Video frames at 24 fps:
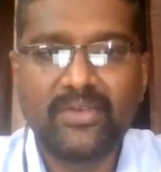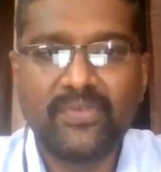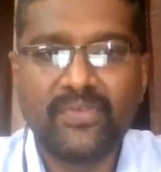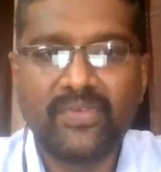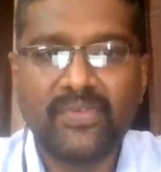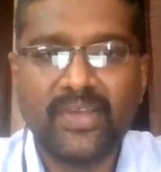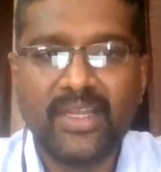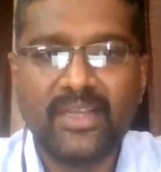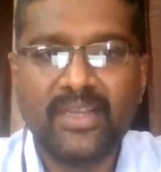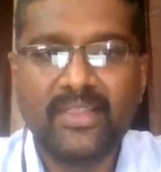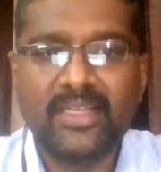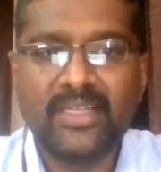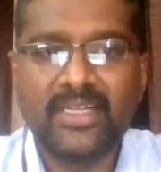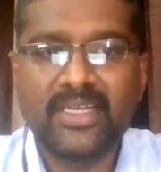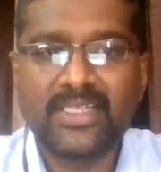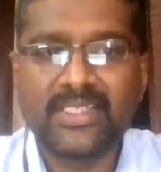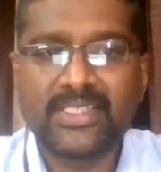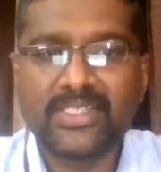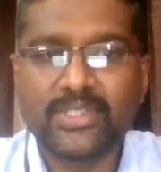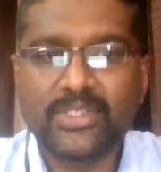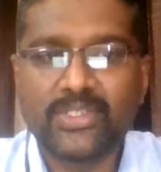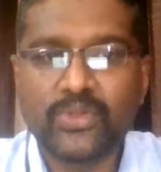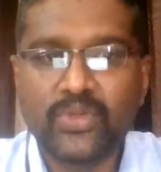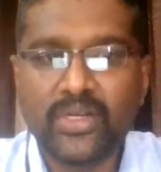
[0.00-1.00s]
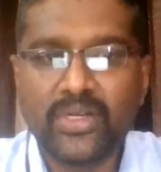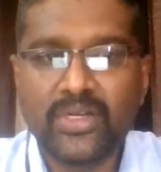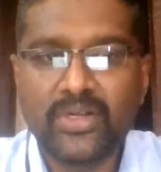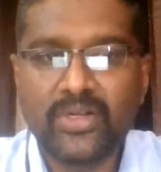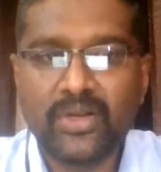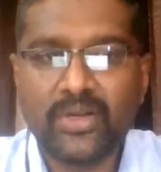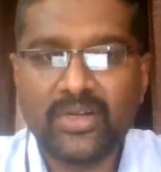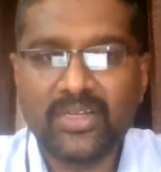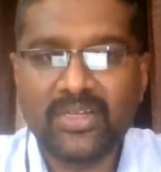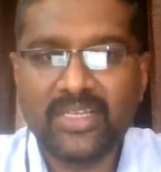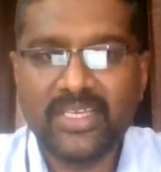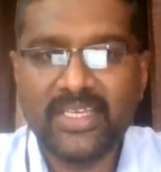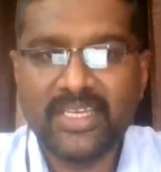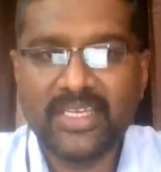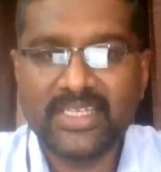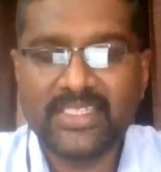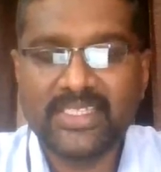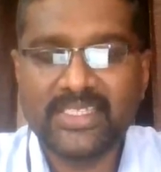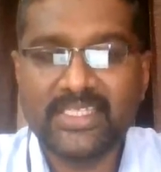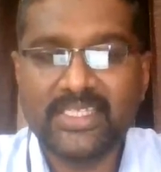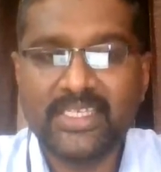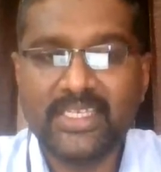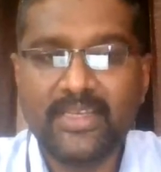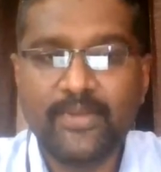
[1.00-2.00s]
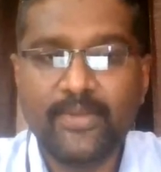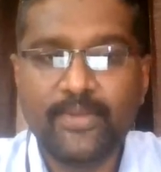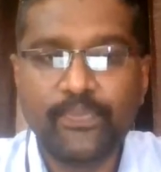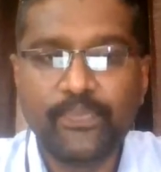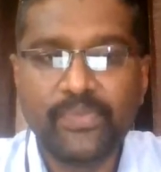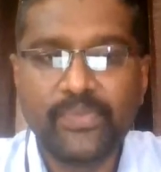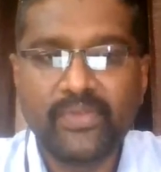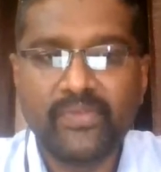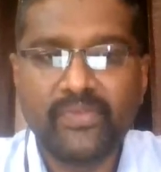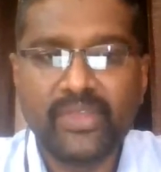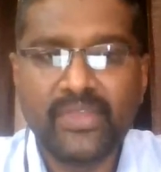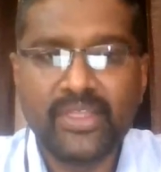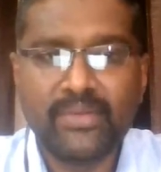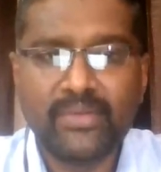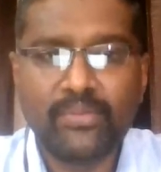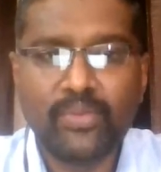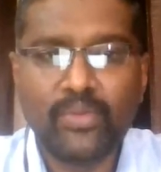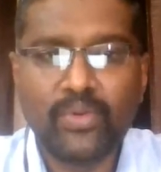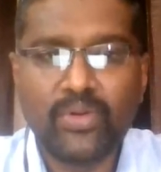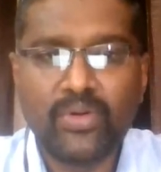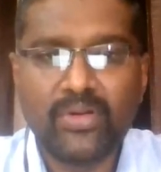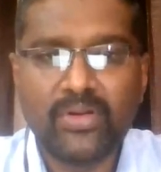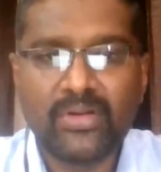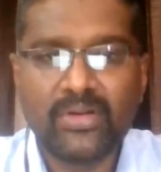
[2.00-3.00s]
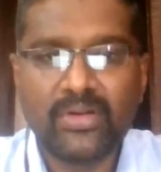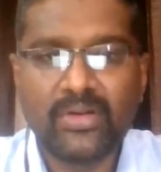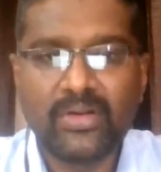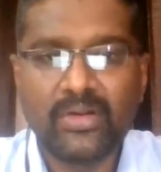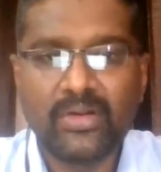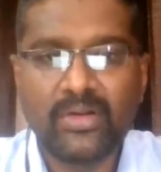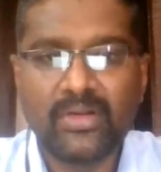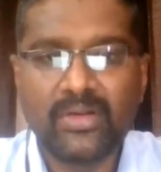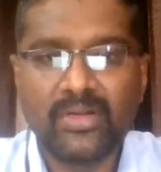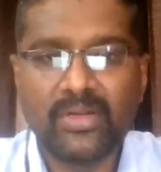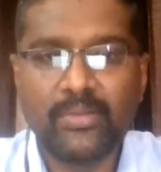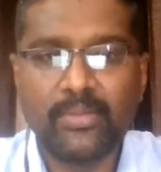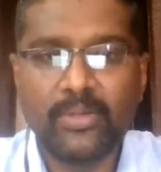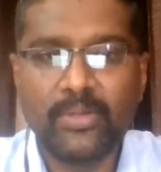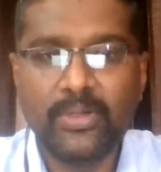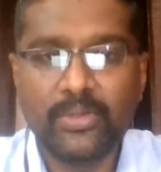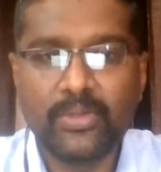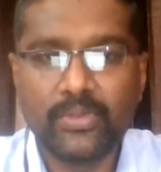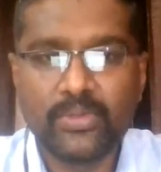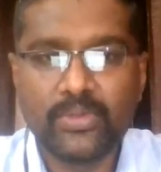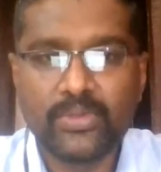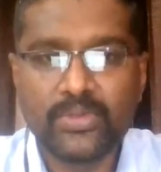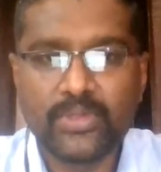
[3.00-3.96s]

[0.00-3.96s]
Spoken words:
file, that is student.txt, with the mode W.